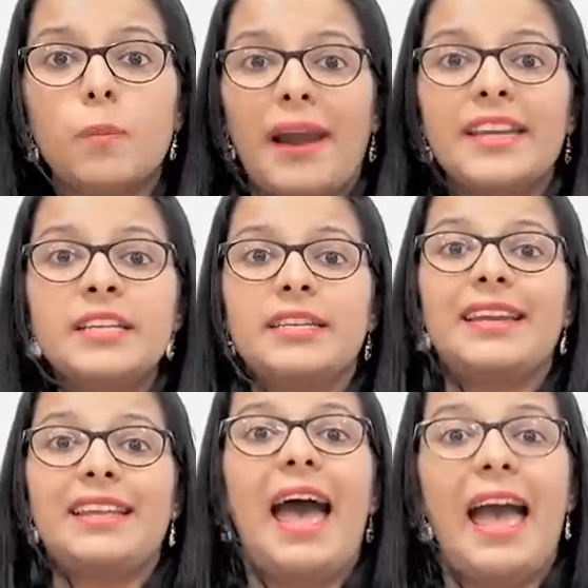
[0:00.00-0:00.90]
you might
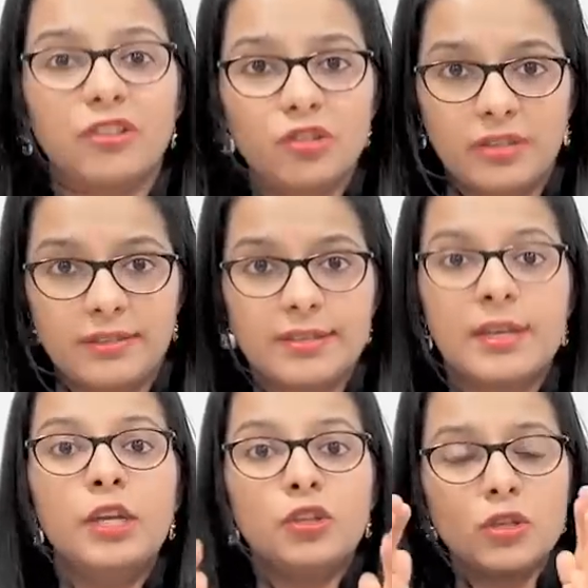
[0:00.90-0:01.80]
get anxious.
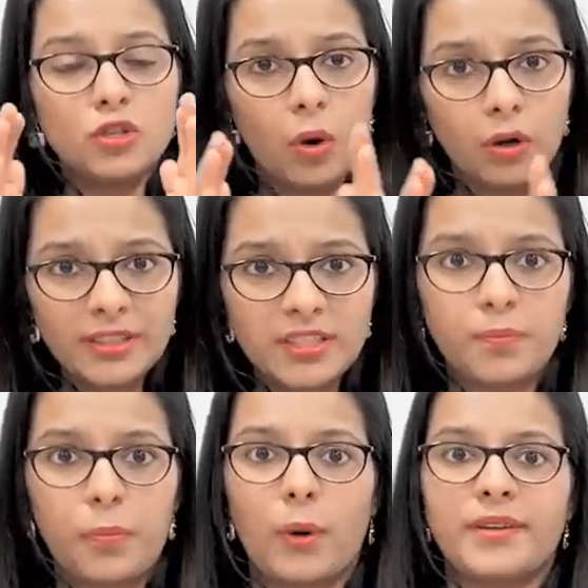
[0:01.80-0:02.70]
So it's always
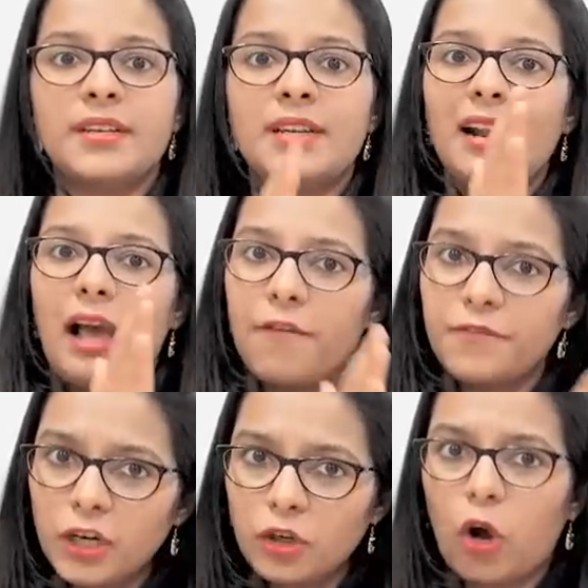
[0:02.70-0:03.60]
important that
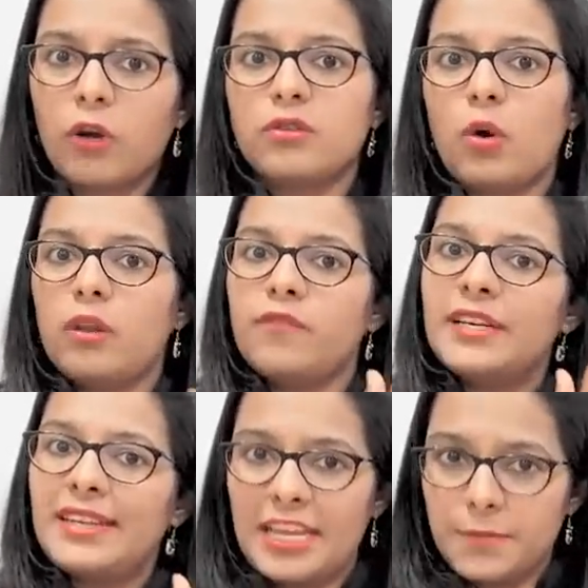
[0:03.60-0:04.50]
after
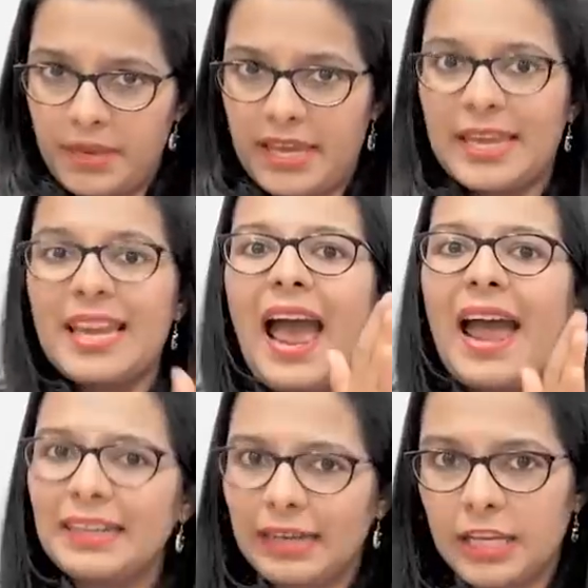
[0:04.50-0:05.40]
solving type A
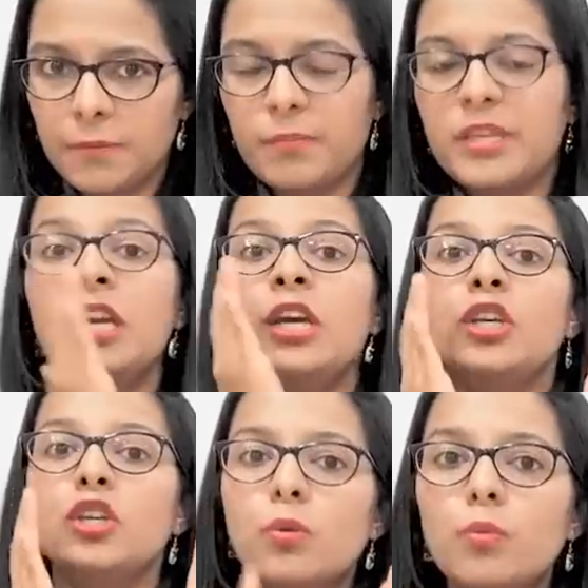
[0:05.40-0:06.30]
and type B,
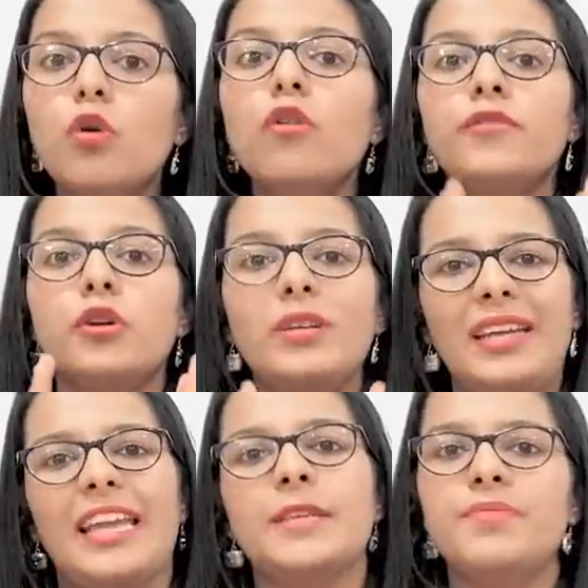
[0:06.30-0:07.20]
you move to
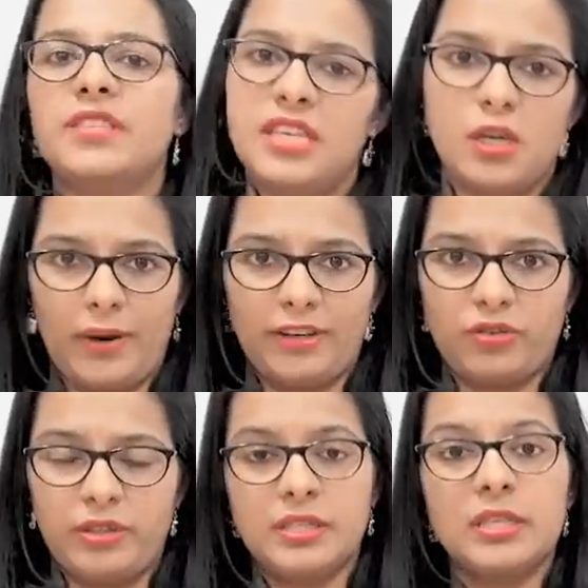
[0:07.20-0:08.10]
type C
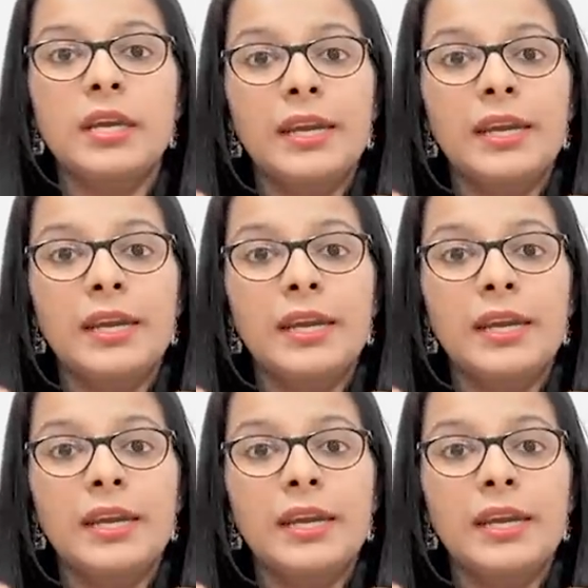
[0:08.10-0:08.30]
questions.